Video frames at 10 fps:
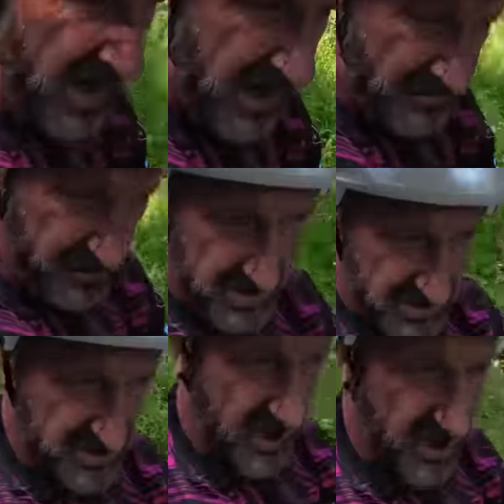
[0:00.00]
after each
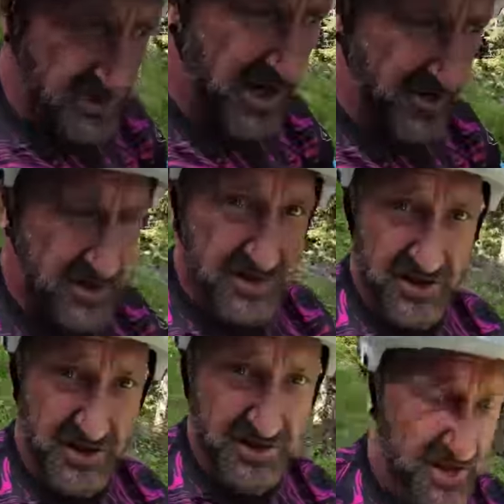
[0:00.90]
stage. Now I think there's
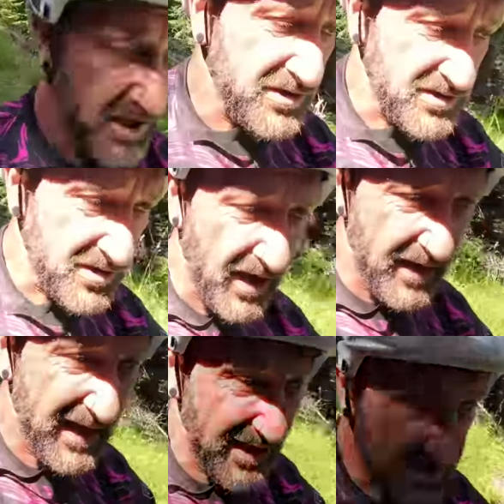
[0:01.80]
six stages today.
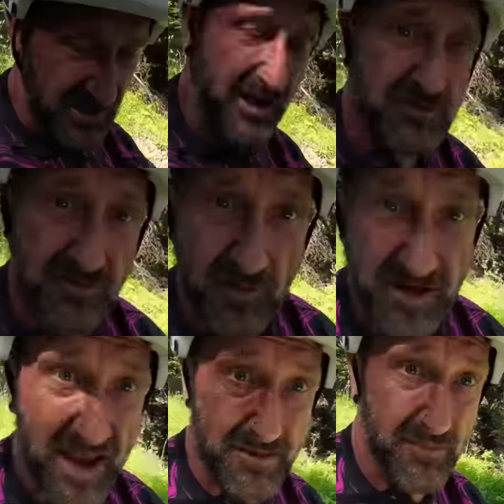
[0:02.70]
That last stage was
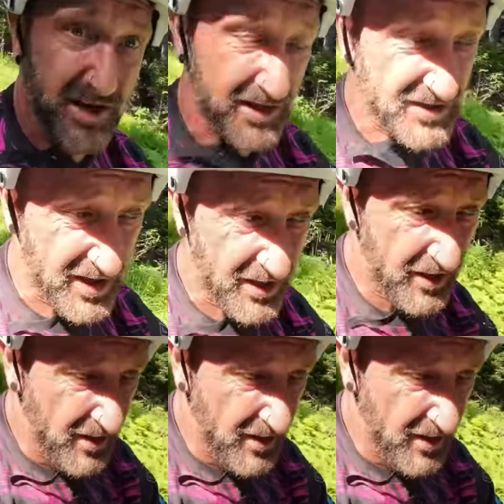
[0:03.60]
probably eight minutes.